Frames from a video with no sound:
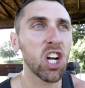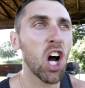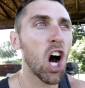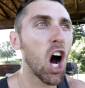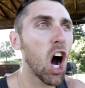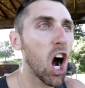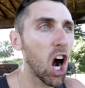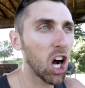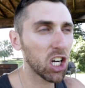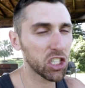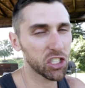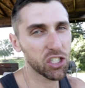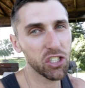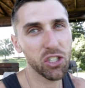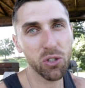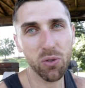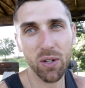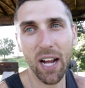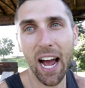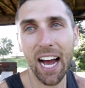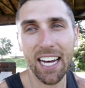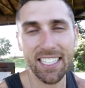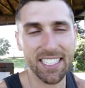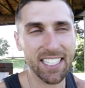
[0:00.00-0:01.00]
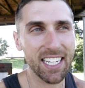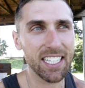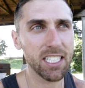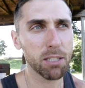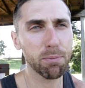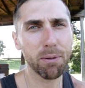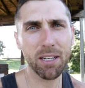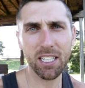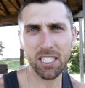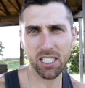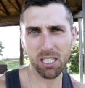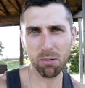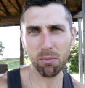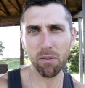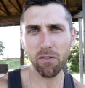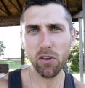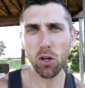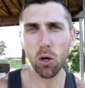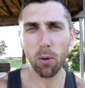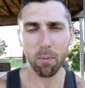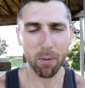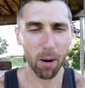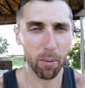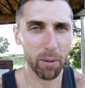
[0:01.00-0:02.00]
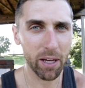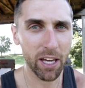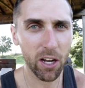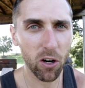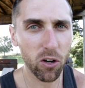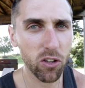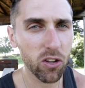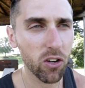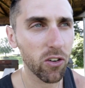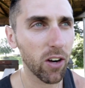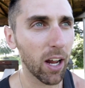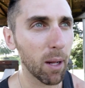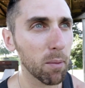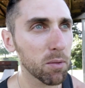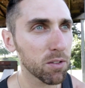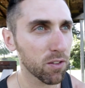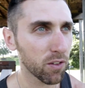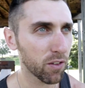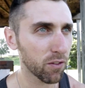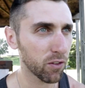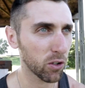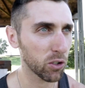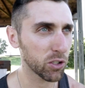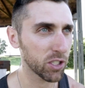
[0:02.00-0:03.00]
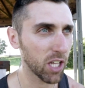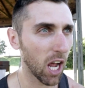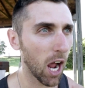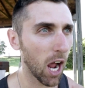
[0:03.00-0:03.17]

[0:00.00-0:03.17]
to caution you guys against, because some of you are probably hearing their names for the first